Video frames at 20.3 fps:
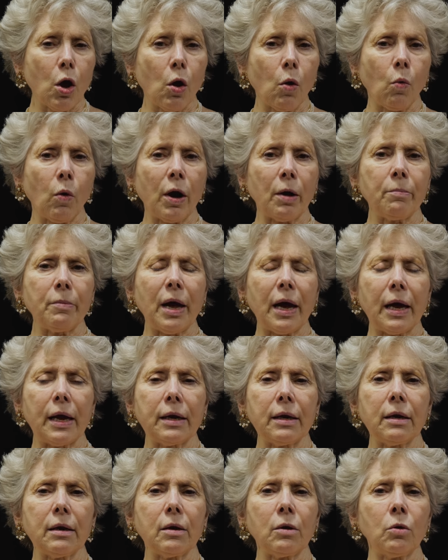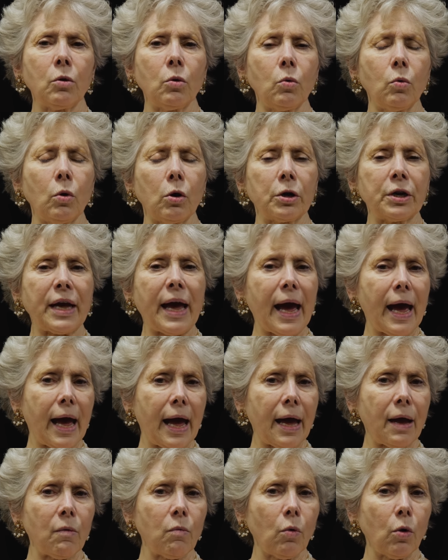where men who were
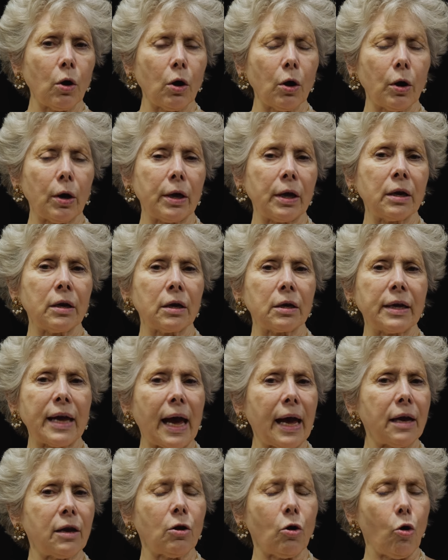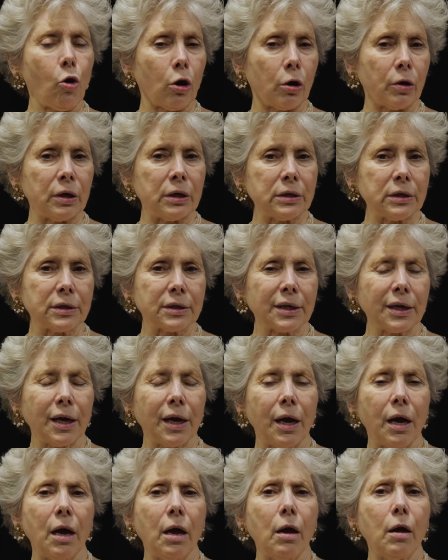gay were in a gay chorus
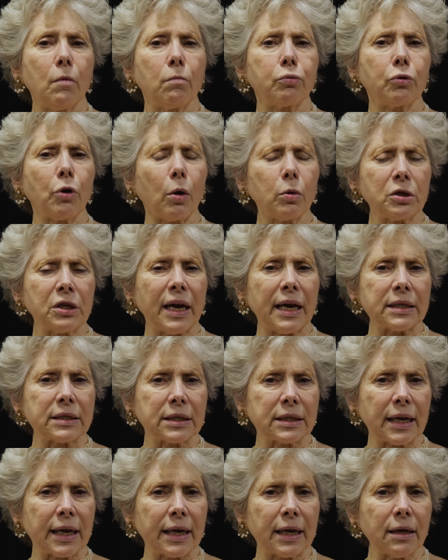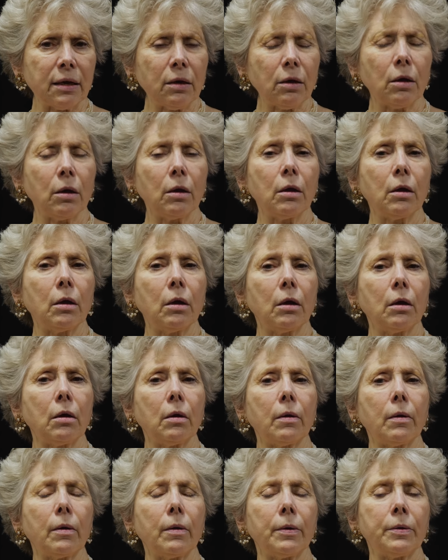protesting
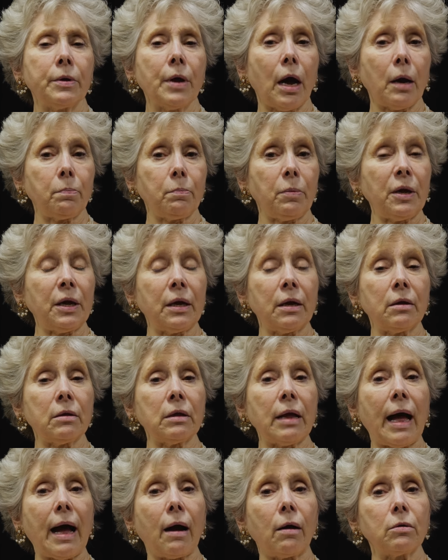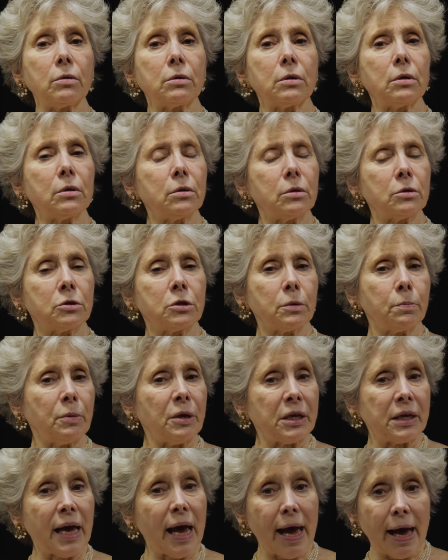not being allowed to
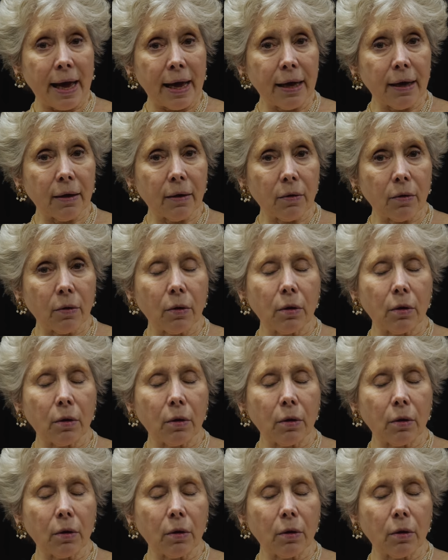be gay